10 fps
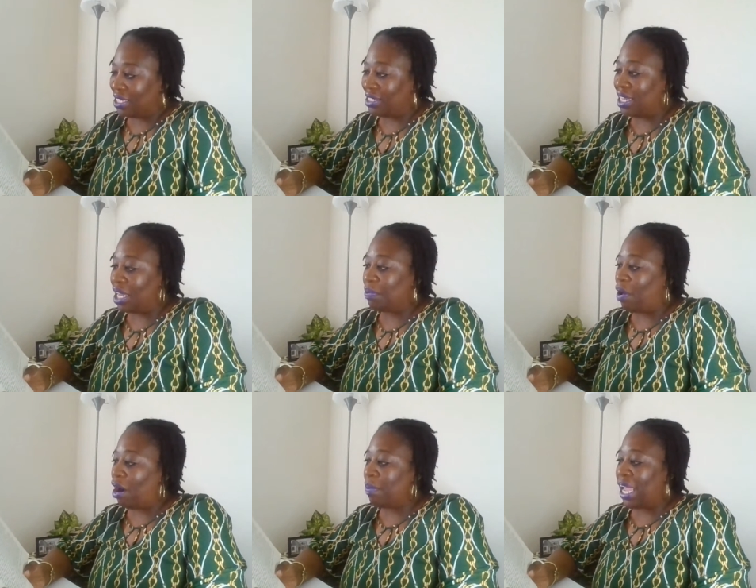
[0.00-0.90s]

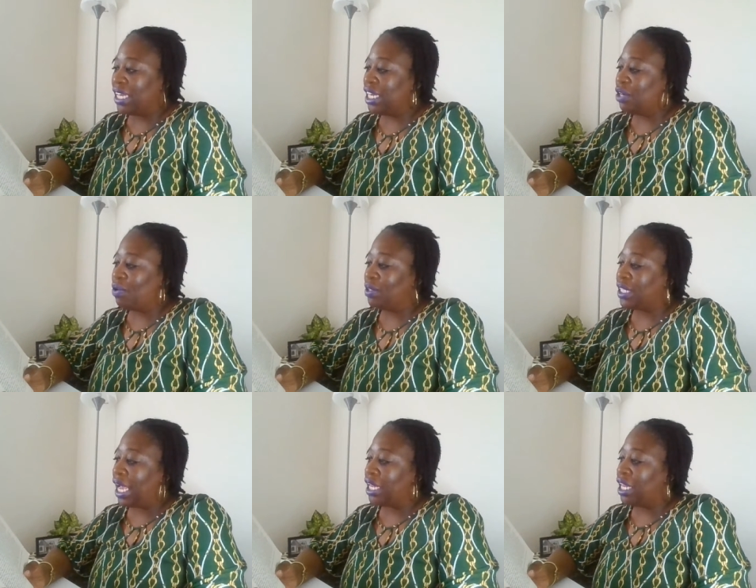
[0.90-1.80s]
Dunbar made Negro
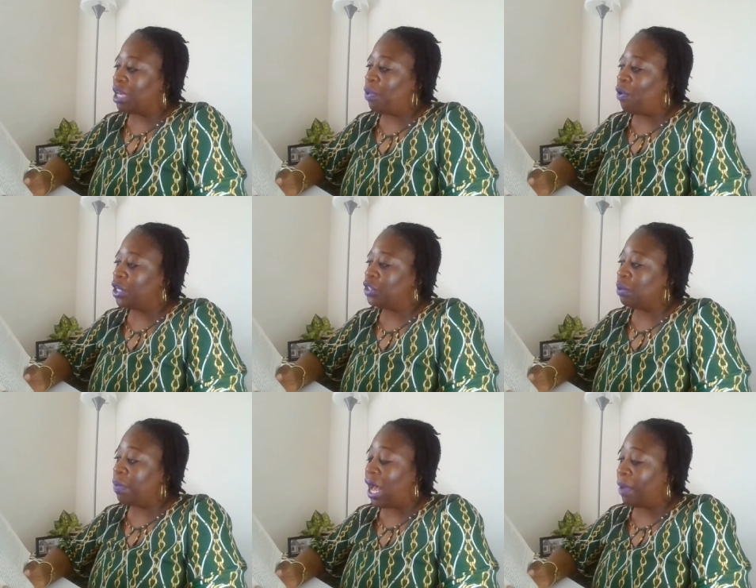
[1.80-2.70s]
dialect
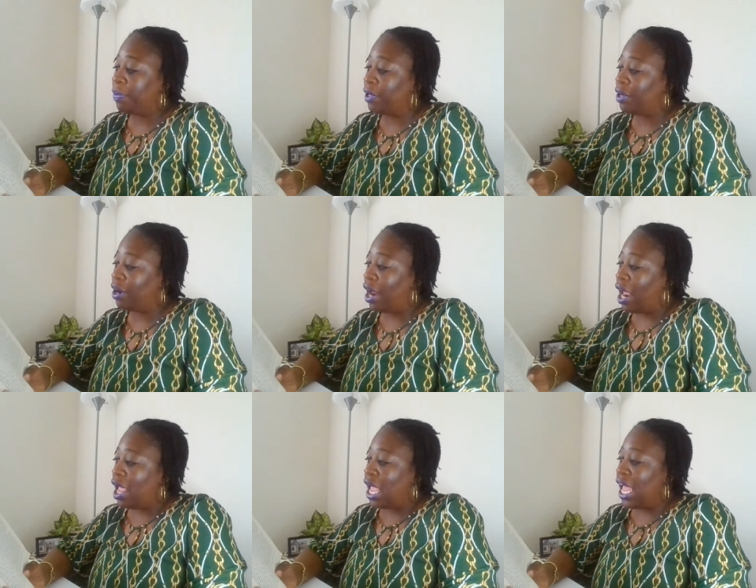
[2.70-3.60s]
poetry popular
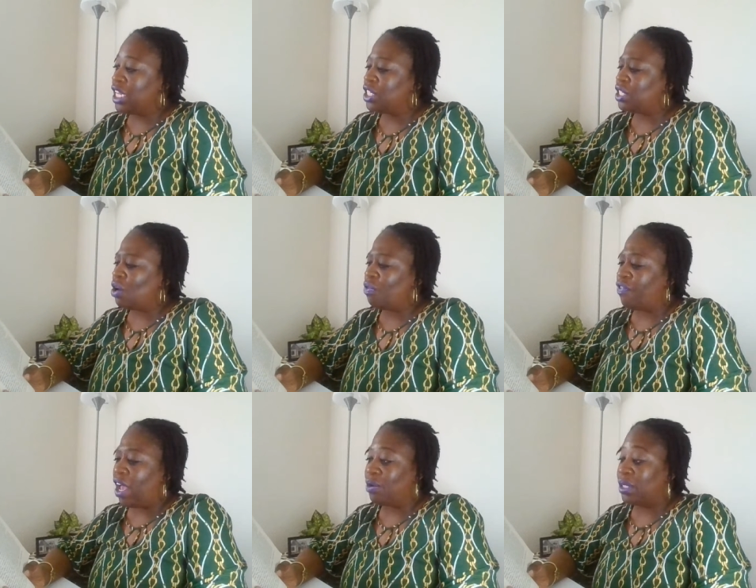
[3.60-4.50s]
and so
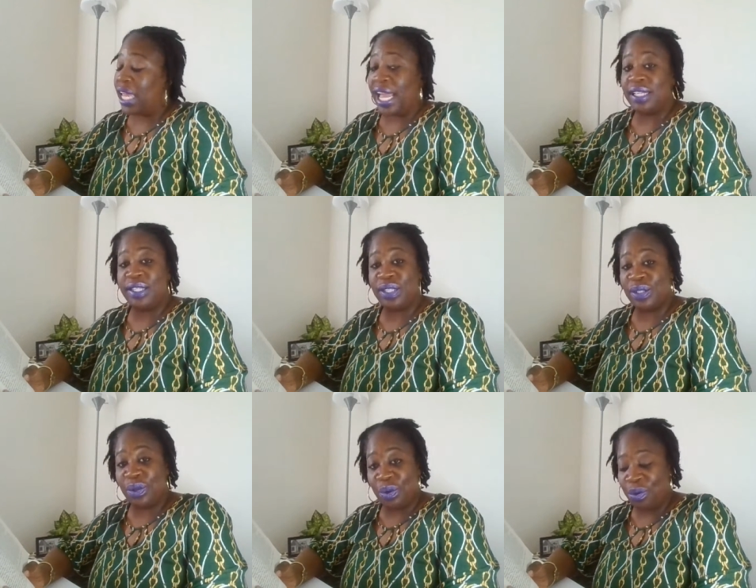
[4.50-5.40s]
founded a
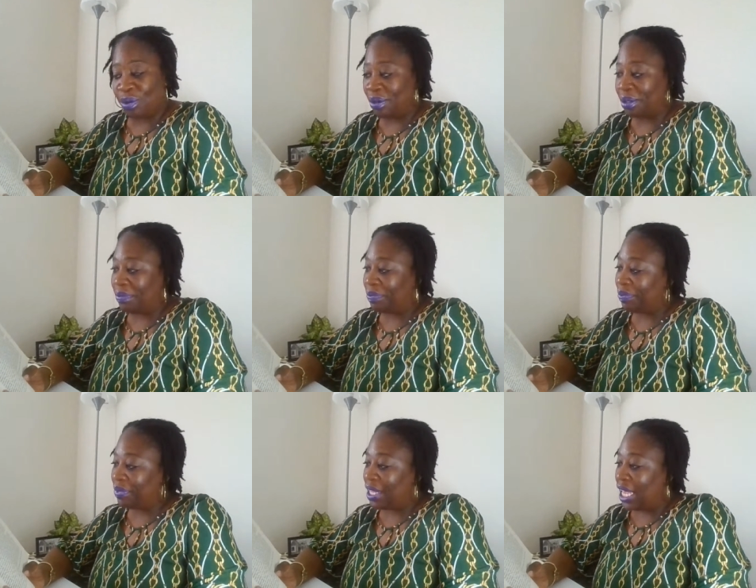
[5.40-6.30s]
school.
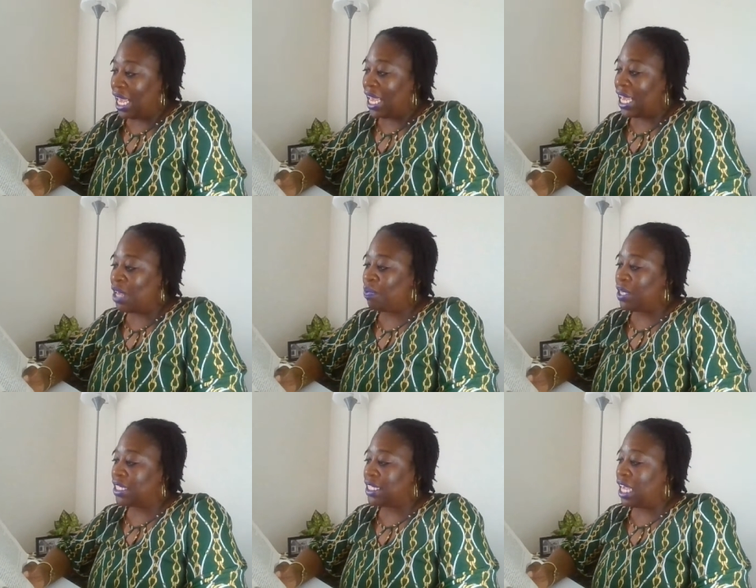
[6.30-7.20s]
He
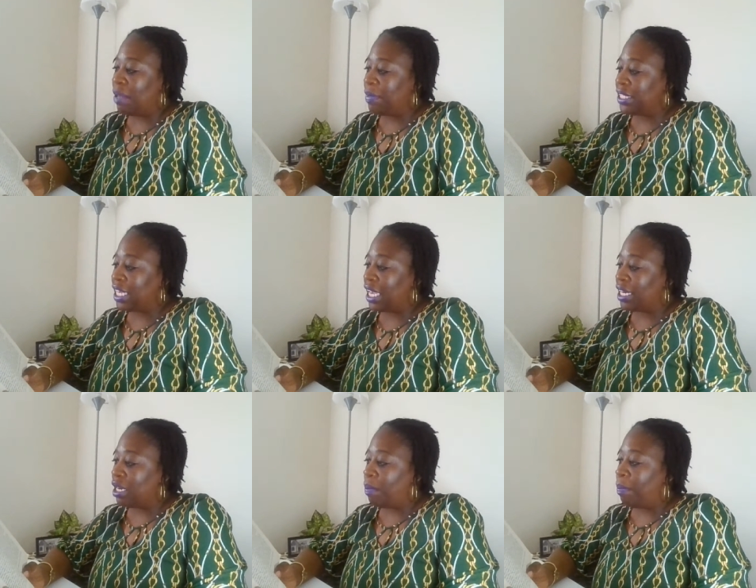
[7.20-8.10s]
was
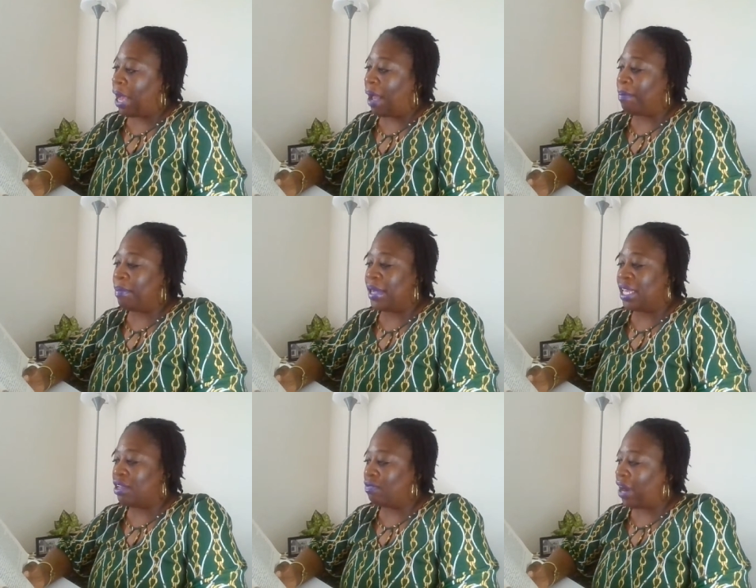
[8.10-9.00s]
imitated by
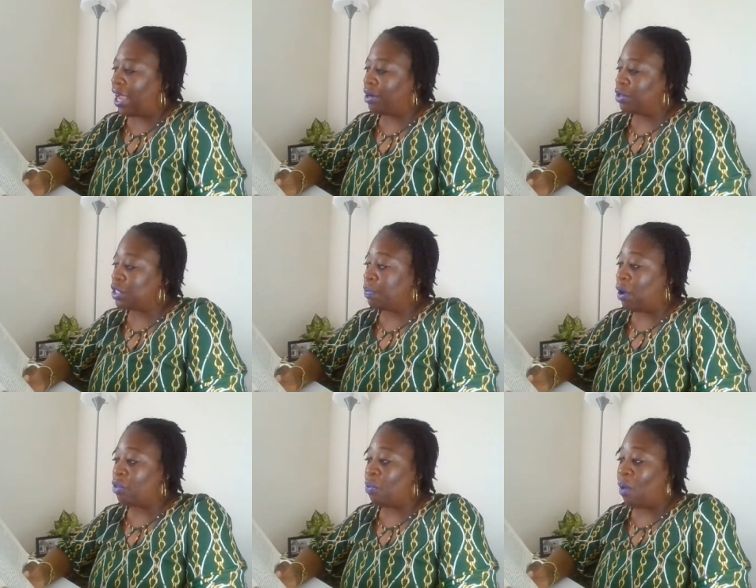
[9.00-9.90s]
many writers,
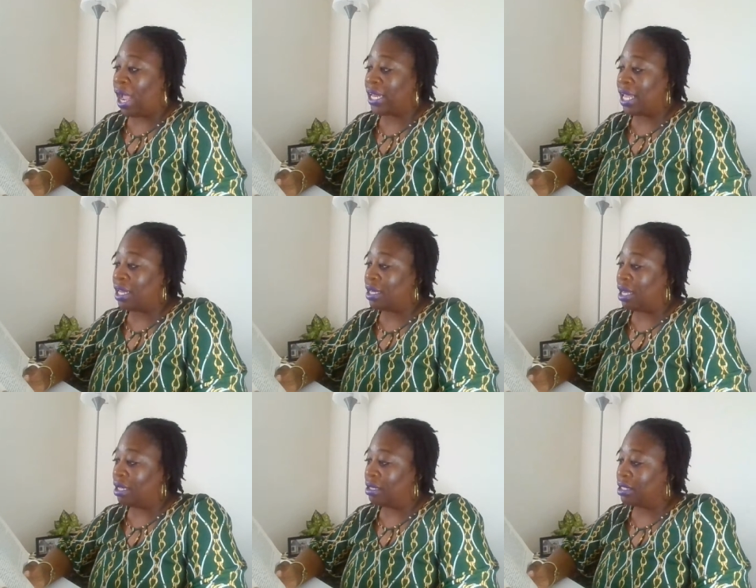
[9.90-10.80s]
both white and
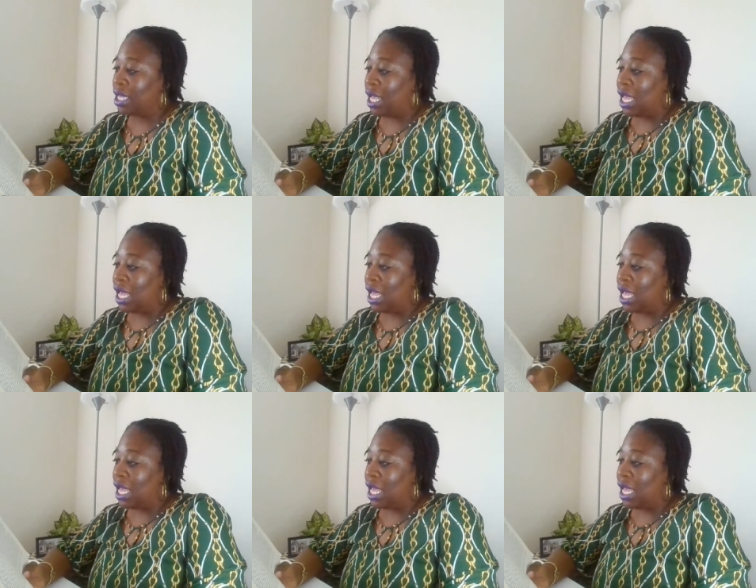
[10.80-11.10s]
colored,